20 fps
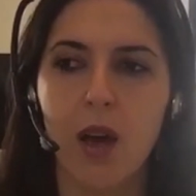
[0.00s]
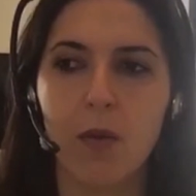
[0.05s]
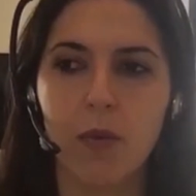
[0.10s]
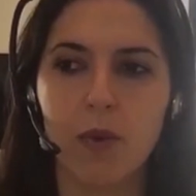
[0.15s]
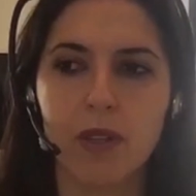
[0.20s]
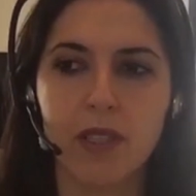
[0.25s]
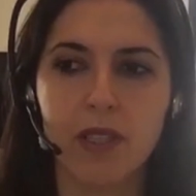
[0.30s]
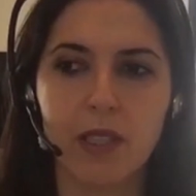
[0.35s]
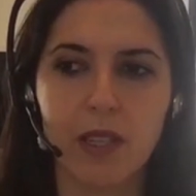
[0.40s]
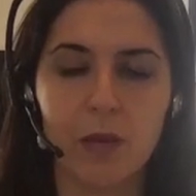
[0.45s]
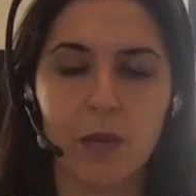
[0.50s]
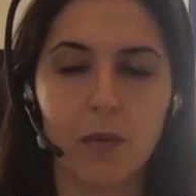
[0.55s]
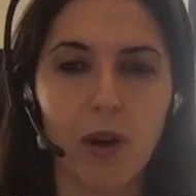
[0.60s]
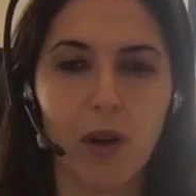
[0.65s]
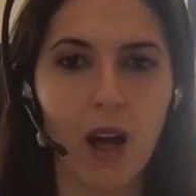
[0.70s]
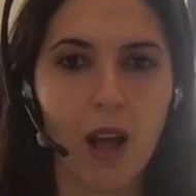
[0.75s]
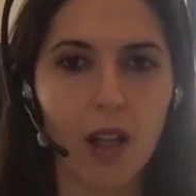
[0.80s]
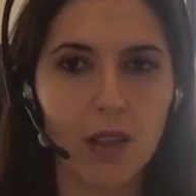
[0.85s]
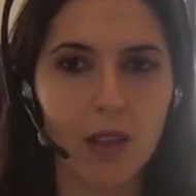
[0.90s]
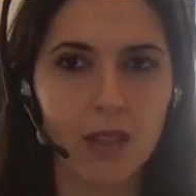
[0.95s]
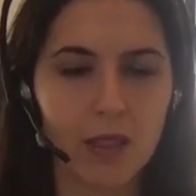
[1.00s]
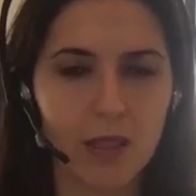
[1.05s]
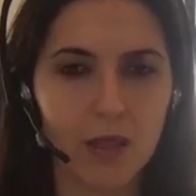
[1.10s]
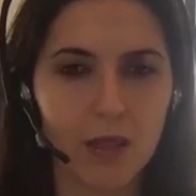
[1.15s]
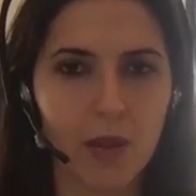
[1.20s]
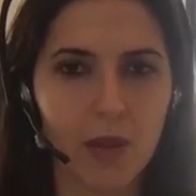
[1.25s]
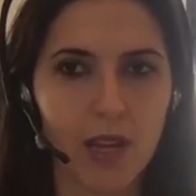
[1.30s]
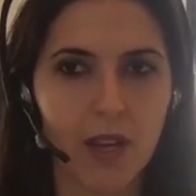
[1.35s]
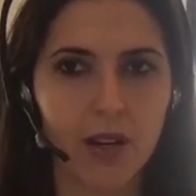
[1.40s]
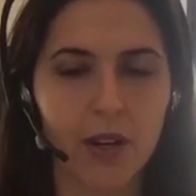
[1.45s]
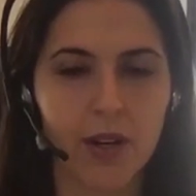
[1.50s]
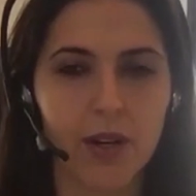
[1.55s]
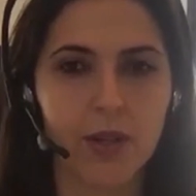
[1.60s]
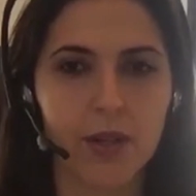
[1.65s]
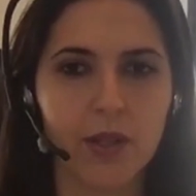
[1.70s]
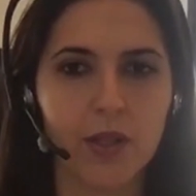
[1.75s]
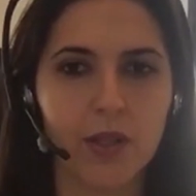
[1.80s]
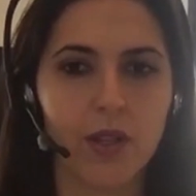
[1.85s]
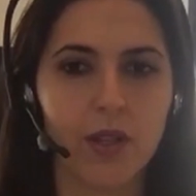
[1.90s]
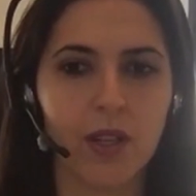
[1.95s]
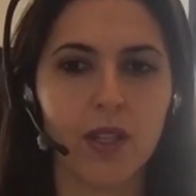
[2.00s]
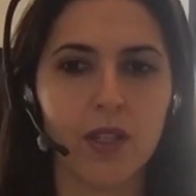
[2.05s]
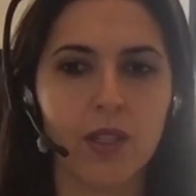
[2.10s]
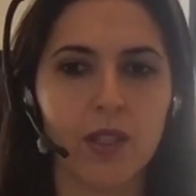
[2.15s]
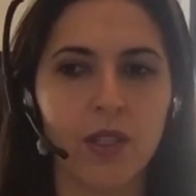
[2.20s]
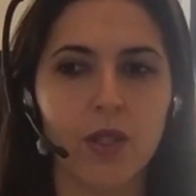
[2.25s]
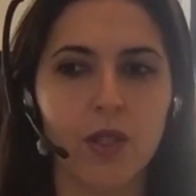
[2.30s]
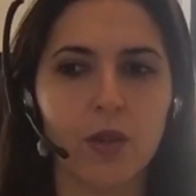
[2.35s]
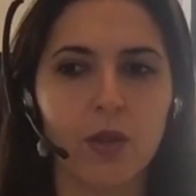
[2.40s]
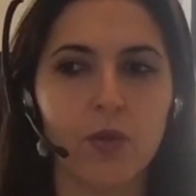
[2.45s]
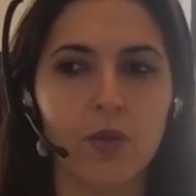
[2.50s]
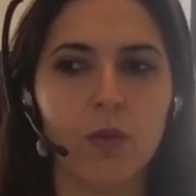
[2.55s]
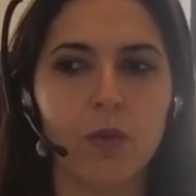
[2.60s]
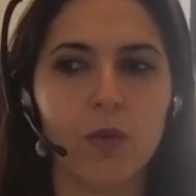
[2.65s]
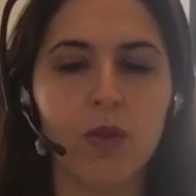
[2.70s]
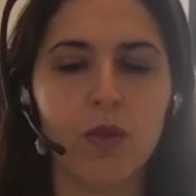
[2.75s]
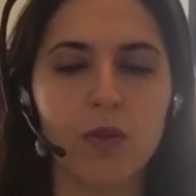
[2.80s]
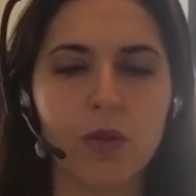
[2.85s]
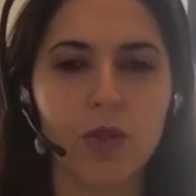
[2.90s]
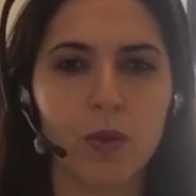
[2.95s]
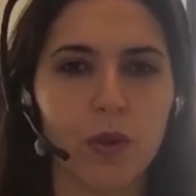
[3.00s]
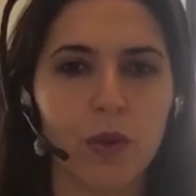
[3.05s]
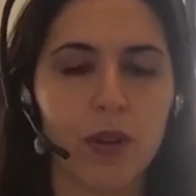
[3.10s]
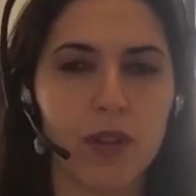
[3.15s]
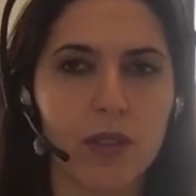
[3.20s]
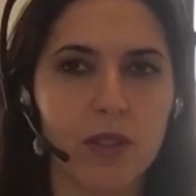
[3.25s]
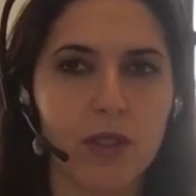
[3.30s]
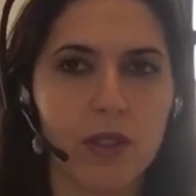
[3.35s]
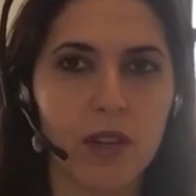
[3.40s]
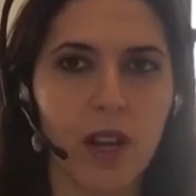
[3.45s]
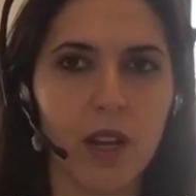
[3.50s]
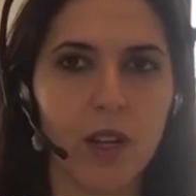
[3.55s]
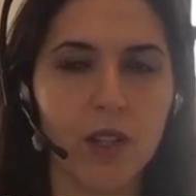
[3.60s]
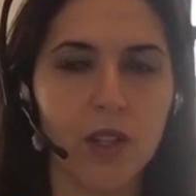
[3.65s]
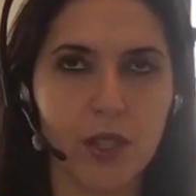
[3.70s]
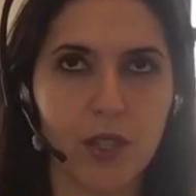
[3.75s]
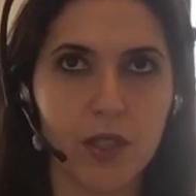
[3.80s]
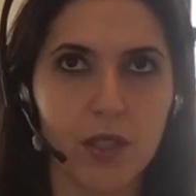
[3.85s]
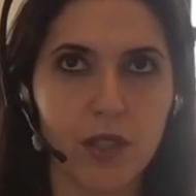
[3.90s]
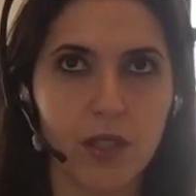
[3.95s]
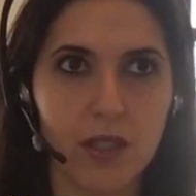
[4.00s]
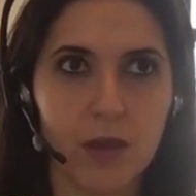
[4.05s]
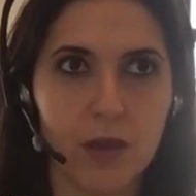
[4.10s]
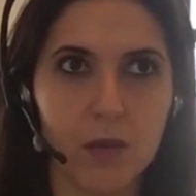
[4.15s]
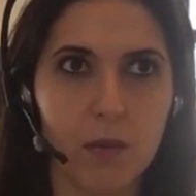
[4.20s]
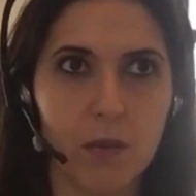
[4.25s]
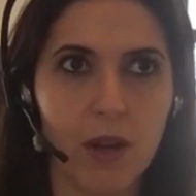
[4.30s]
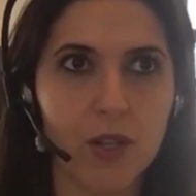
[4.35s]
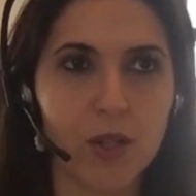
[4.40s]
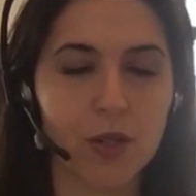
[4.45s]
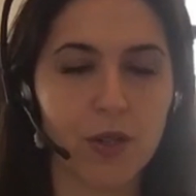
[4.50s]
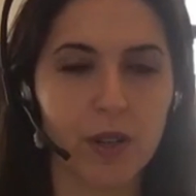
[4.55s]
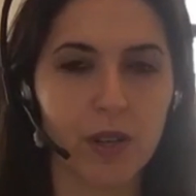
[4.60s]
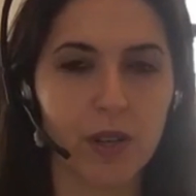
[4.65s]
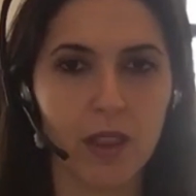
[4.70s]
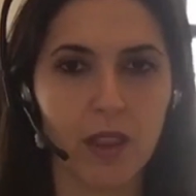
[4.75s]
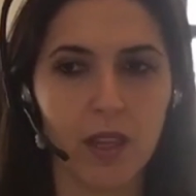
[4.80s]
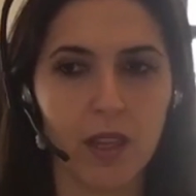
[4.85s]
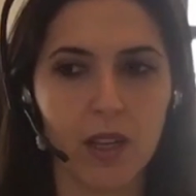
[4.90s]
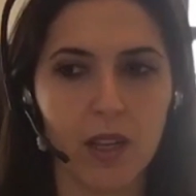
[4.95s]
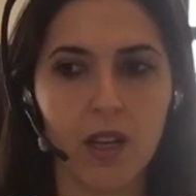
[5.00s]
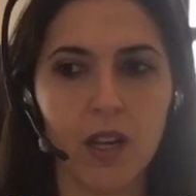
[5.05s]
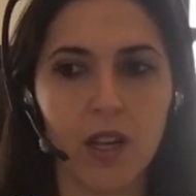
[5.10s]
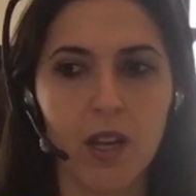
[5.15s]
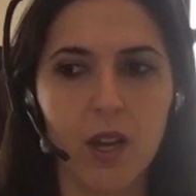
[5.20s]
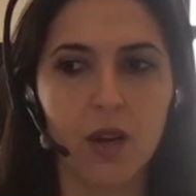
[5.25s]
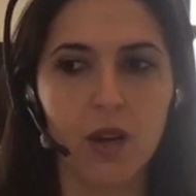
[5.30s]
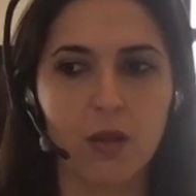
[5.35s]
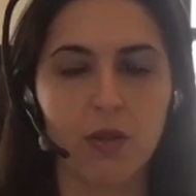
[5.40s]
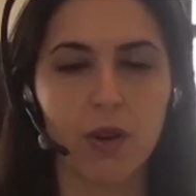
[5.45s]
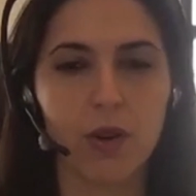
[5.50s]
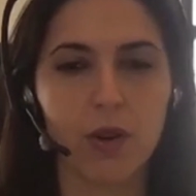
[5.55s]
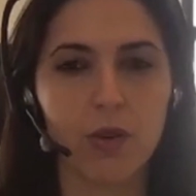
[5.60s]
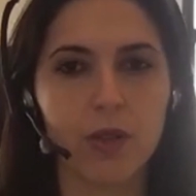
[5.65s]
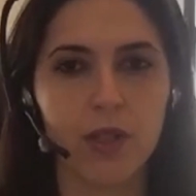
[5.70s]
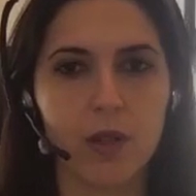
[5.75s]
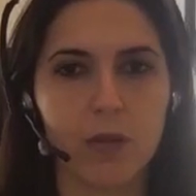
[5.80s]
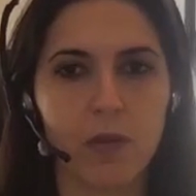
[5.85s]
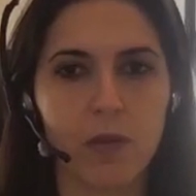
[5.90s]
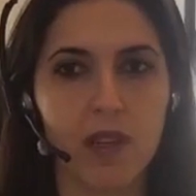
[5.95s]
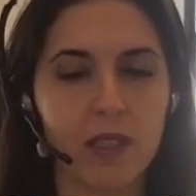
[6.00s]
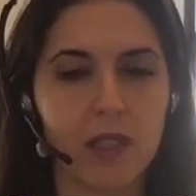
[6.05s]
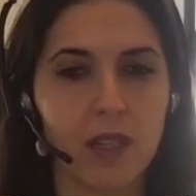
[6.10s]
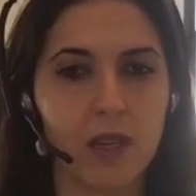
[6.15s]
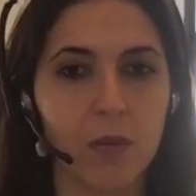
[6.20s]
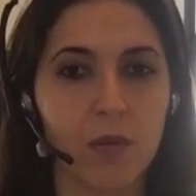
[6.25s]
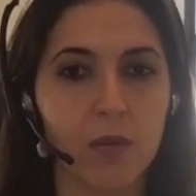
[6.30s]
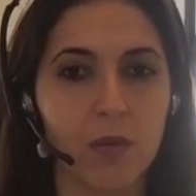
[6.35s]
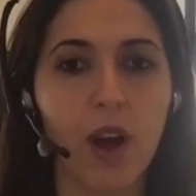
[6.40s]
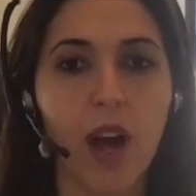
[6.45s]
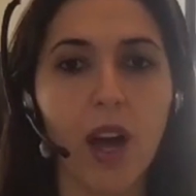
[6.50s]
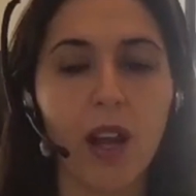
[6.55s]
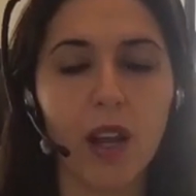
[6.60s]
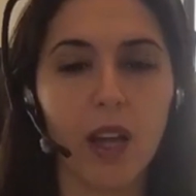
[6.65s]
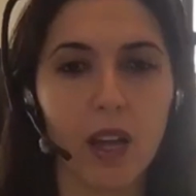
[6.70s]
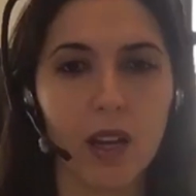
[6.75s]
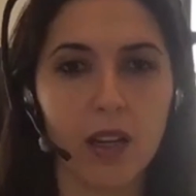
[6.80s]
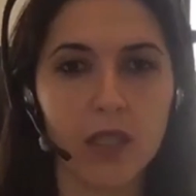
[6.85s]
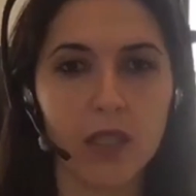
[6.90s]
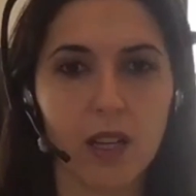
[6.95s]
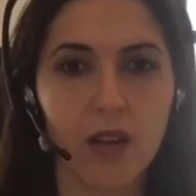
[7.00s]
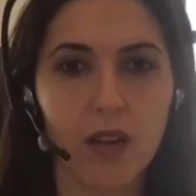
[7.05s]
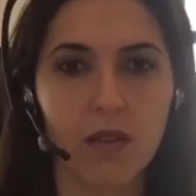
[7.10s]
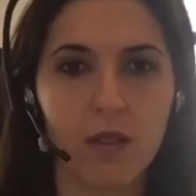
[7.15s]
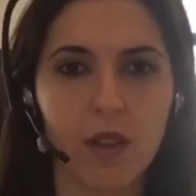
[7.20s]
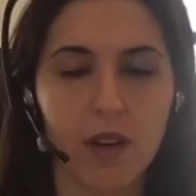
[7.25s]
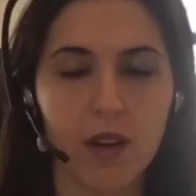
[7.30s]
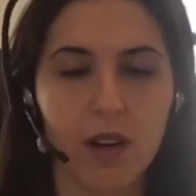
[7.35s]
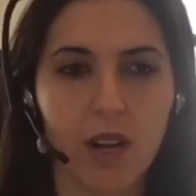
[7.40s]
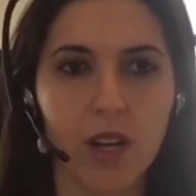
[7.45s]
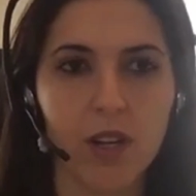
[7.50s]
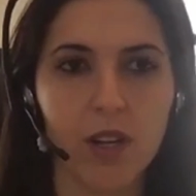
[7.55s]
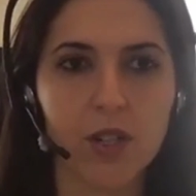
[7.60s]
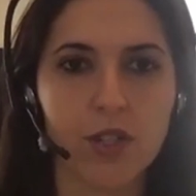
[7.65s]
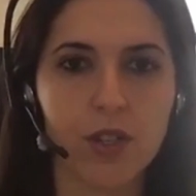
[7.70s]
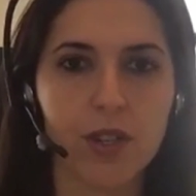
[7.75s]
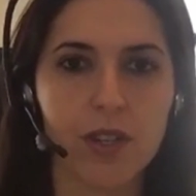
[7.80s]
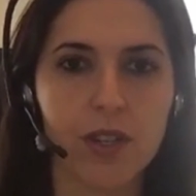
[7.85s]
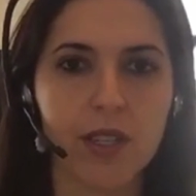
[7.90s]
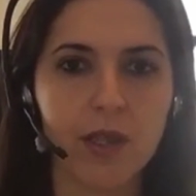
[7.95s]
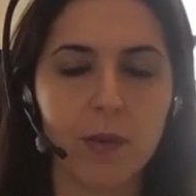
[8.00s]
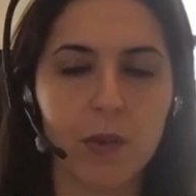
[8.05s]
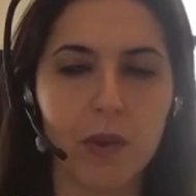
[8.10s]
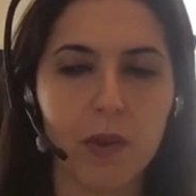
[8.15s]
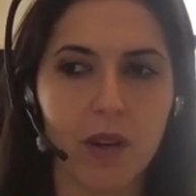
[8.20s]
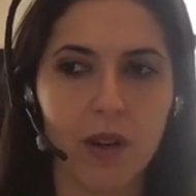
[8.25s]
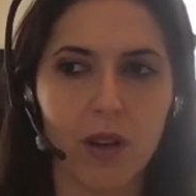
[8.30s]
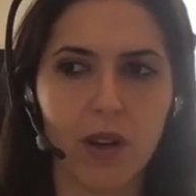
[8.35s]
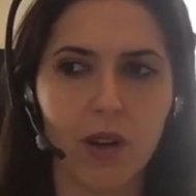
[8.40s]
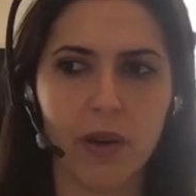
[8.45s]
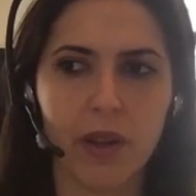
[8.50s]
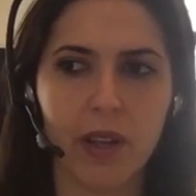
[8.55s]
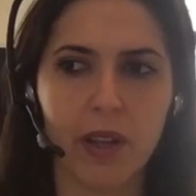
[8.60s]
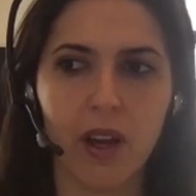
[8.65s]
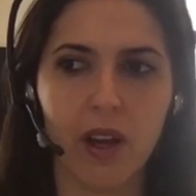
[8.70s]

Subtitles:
We see policymakers starting to move towards not just measuring the gross domestic product of their countries, but going